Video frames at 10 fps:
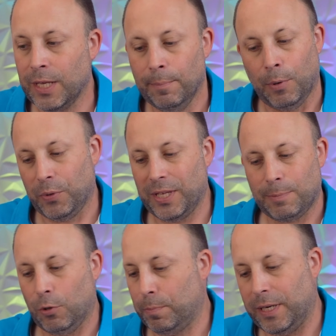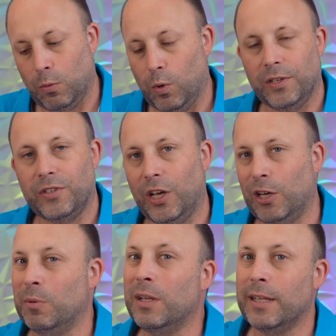But with this model being a one
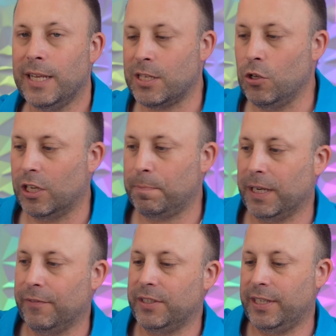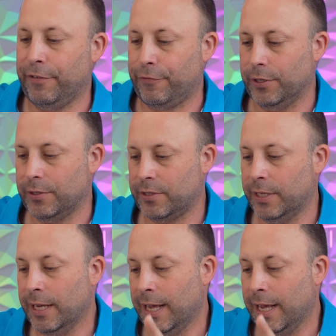zone, it's not as big of a difference.